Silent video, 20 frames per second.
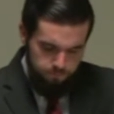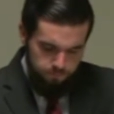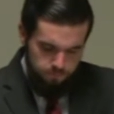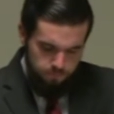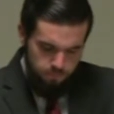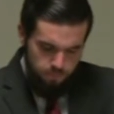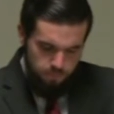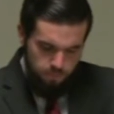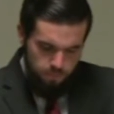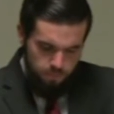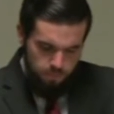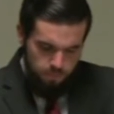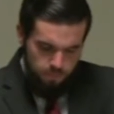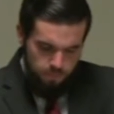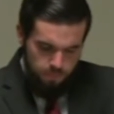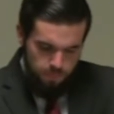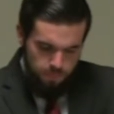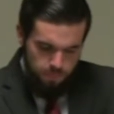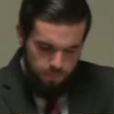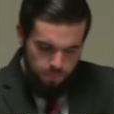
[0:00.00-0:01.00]

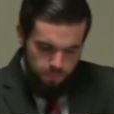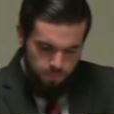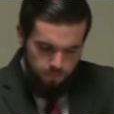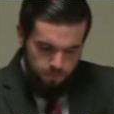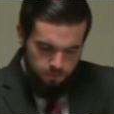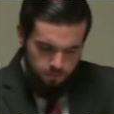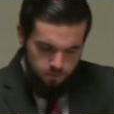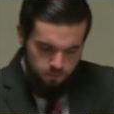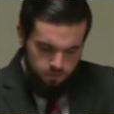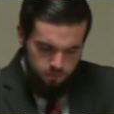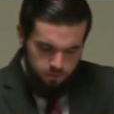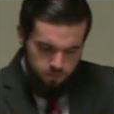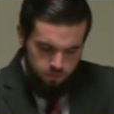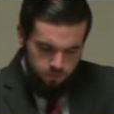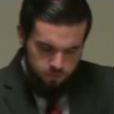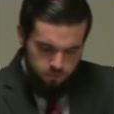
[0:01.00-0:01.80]
No one is speaking in this clip.